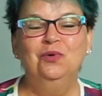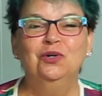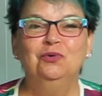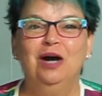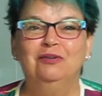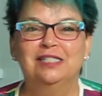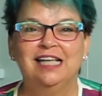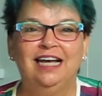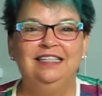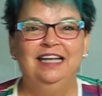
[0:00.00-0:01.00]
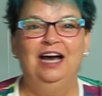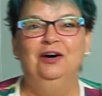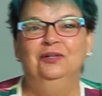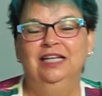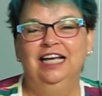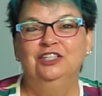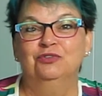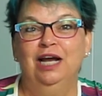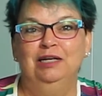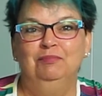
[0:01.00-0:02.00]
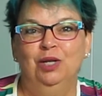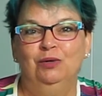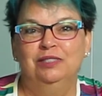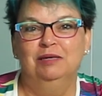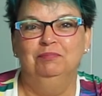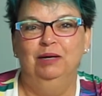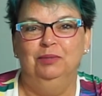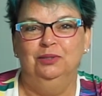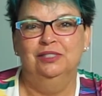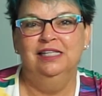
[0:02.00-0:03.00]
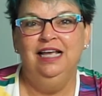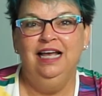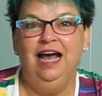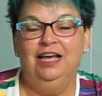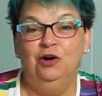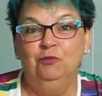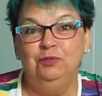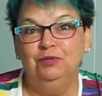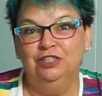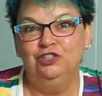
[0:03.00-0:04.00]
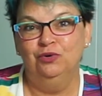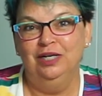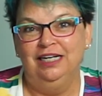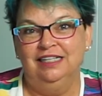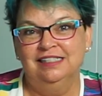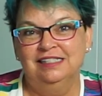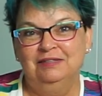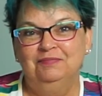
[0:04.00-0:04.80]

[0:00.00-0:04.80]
we'll go outside now and try and blow some bubbles. I hope you can join us.